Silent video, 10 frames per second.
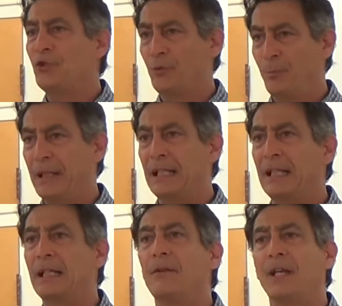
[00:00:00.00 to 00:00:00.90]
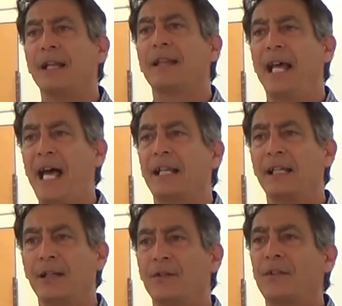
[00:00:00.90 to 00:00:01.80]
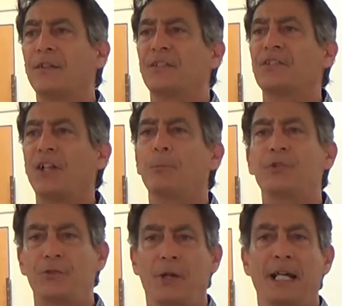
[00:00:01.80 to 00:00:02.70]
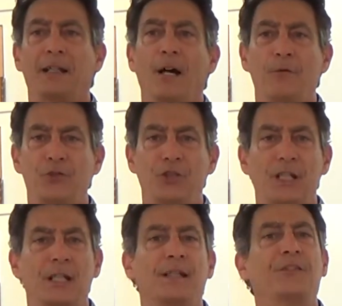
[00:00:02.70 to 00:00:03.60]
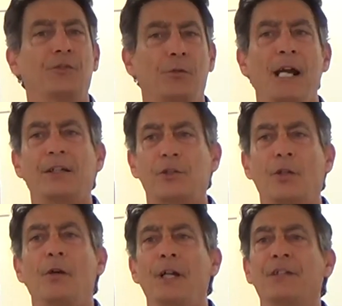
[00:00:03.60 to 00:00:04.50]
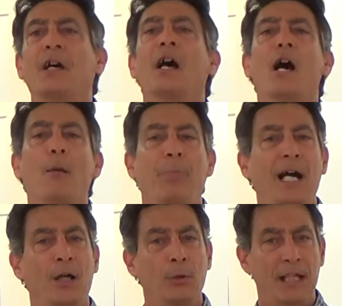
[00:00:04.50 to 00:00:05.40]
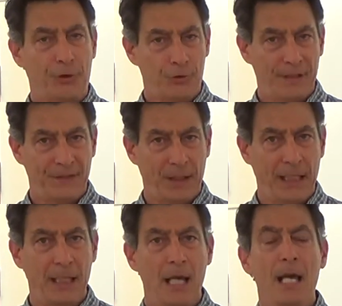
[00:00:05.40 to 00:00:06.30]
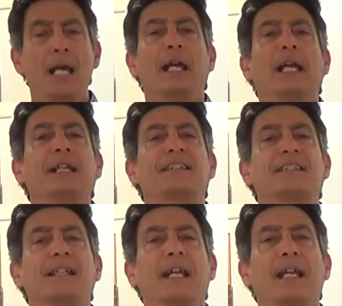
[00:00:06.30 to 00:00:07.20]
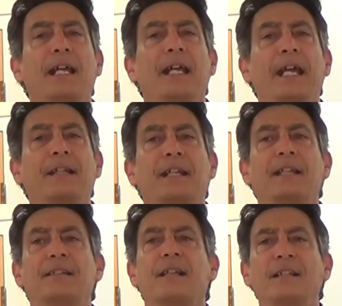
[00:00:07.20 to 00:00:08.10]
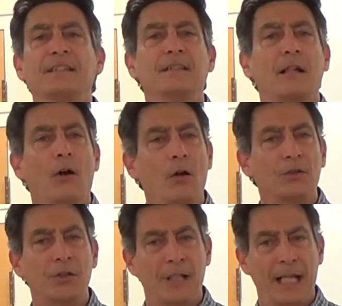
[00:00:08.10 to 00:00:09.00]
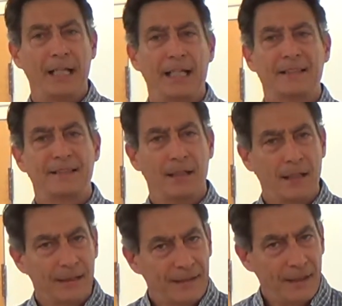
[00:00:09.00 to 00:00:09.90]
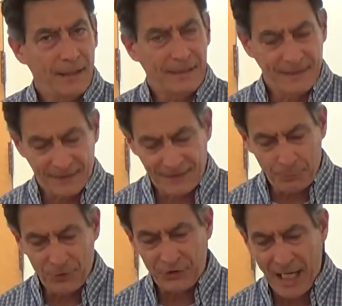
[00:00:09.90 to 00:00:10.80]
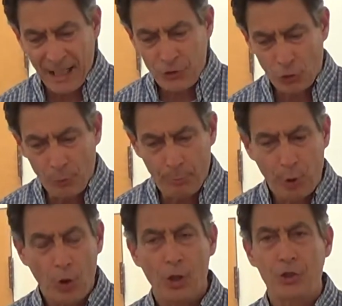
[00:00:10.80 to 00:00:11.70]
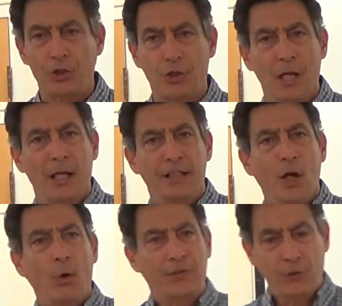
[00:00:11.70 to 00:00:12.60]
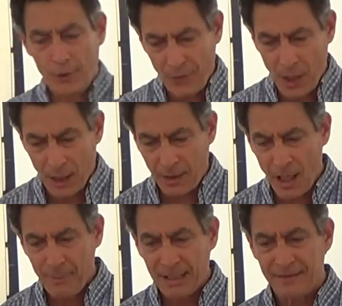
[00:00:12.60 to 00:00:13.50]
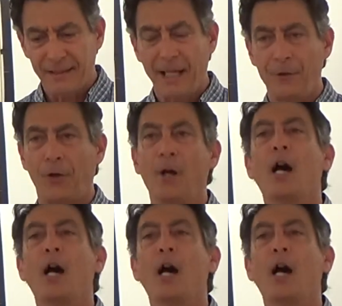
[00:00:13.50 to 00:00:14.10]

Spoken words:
to be that is the substrate of Qi, this direct current bioelectricity. It doesn't alternate. It's a substantial push, a sort of a coming together.